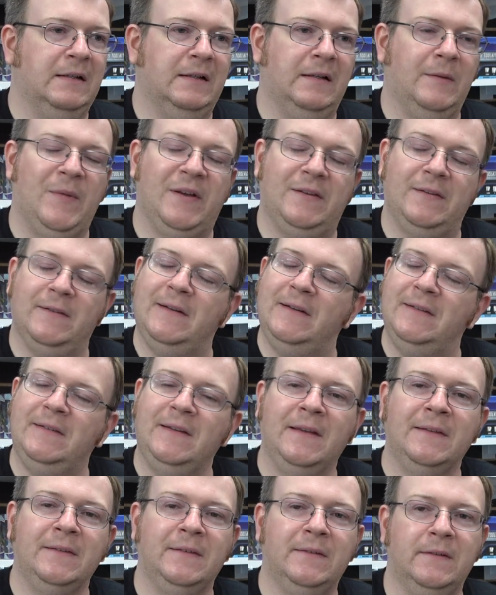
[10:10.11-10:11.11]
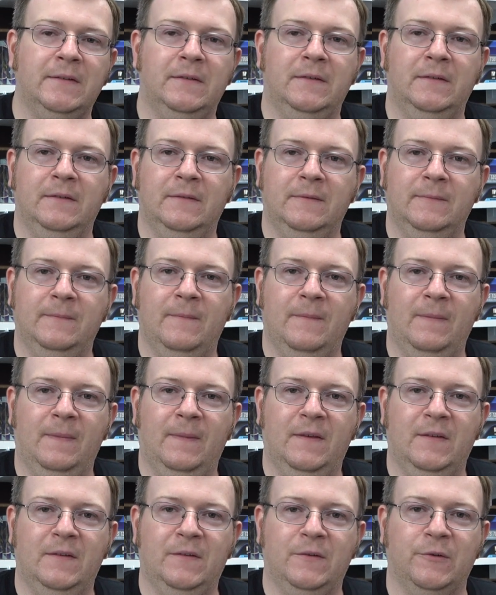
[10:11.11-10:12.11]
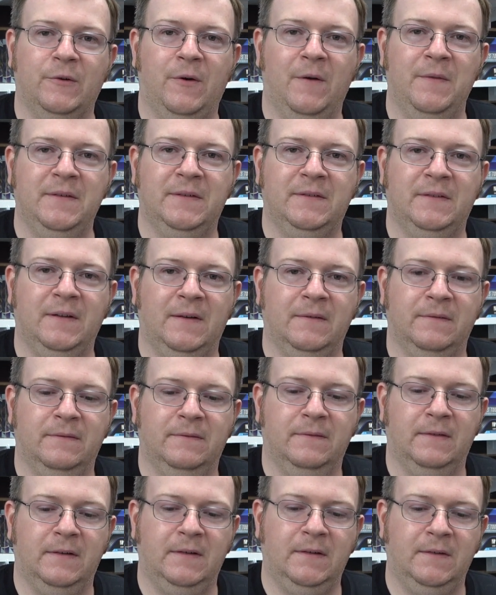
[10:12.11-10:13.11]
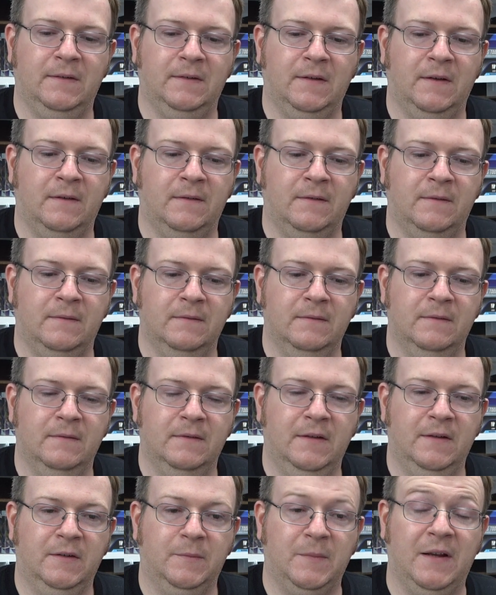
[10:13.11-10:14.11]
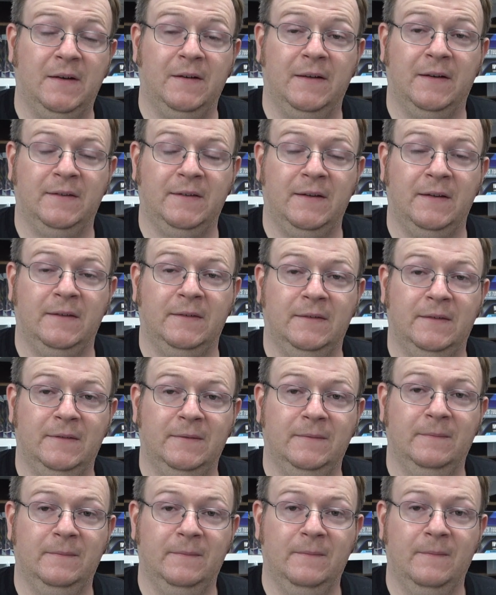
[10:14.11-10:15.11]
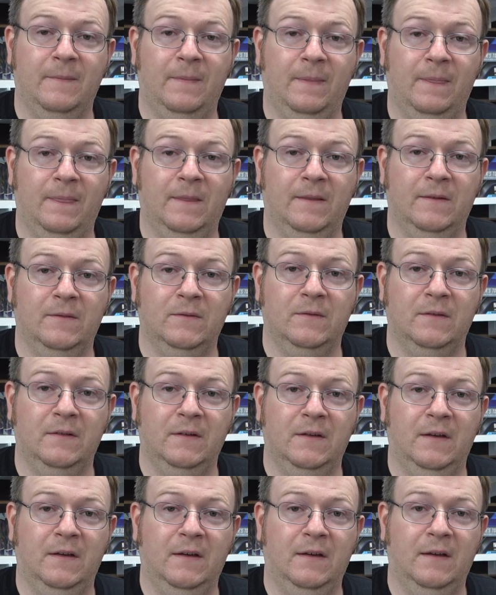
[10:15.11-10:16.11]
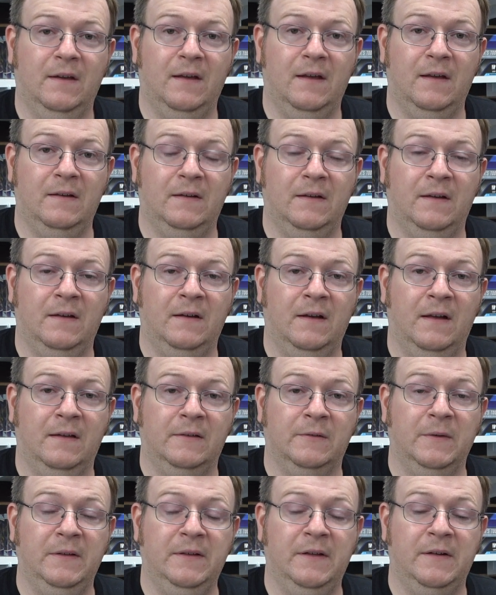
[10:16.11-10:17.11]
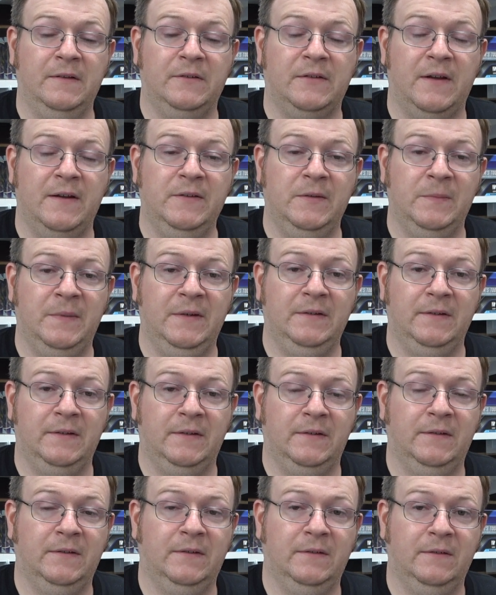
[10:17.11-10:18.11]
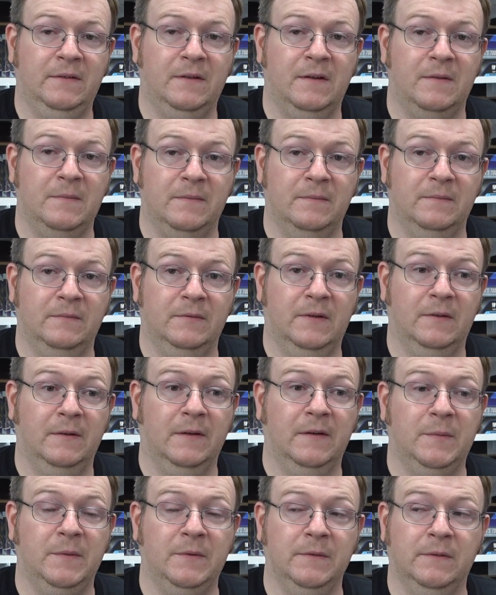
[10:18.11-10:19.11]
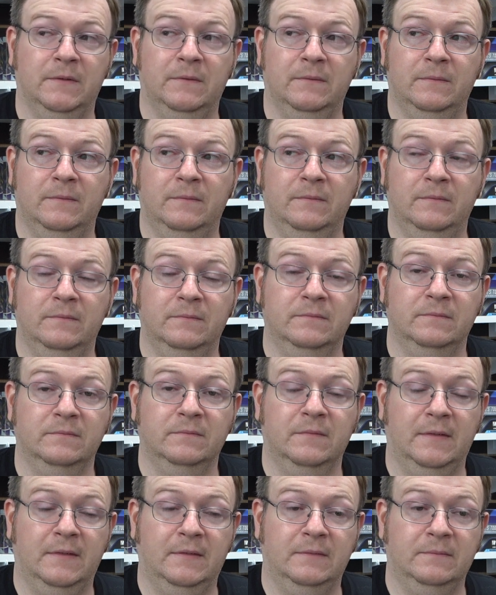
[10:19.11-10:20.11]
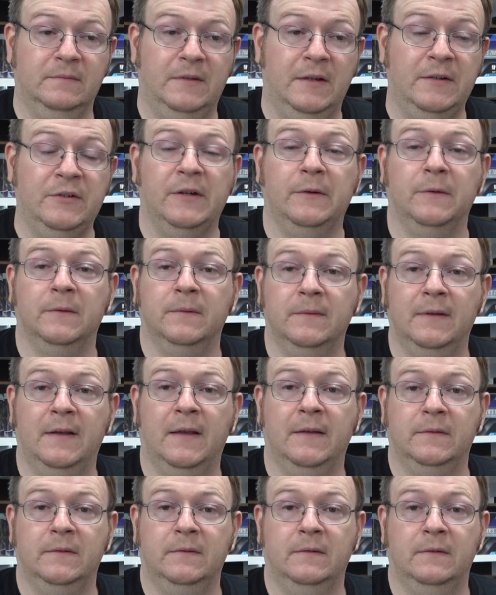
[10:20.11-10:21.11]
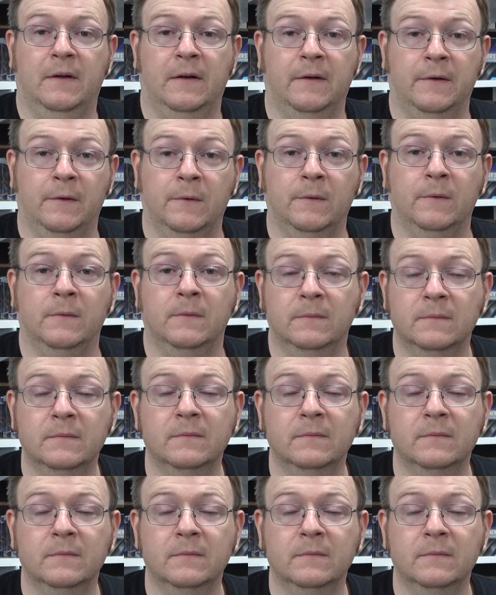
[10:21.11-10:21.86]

It makes a lot of sense. So all this stuff is making a lot of sense, and it's really going to change the business and collectibles in general, as on a whole.